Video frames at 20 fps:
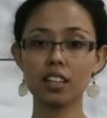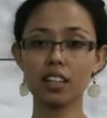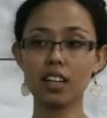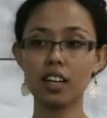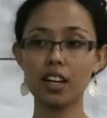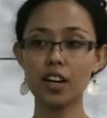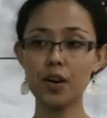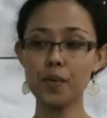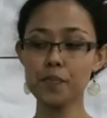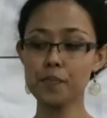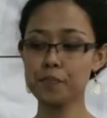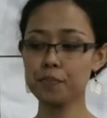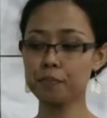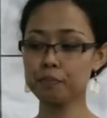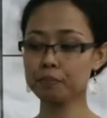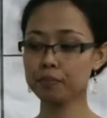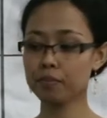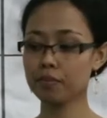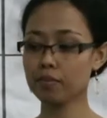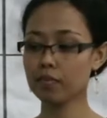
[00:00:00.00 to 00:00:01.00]

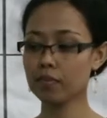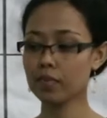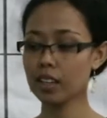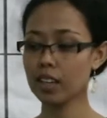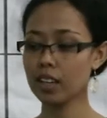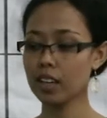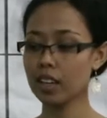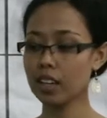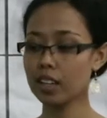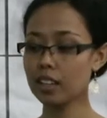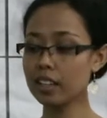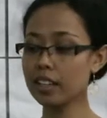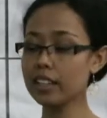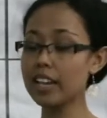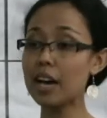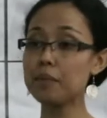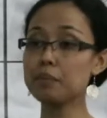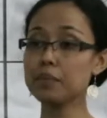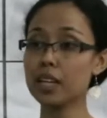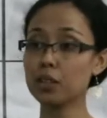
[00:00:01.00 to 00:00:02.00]
the
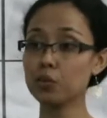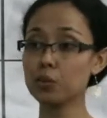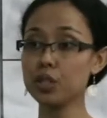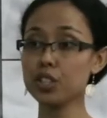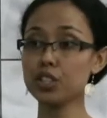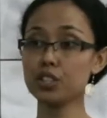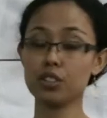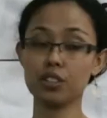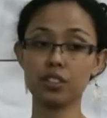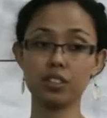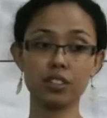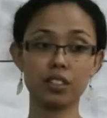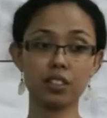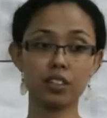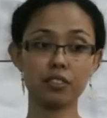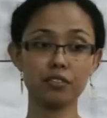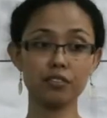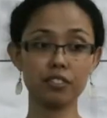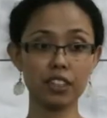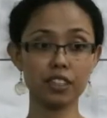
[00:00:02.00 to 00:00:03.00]
gap that we should
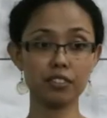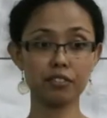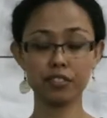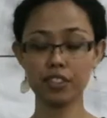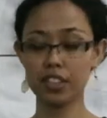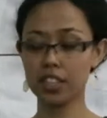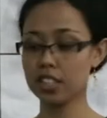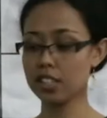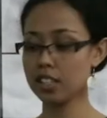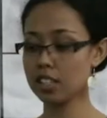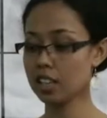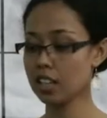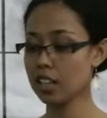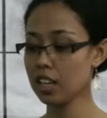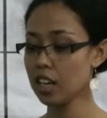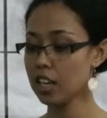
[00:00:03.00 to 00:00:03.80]
fill first.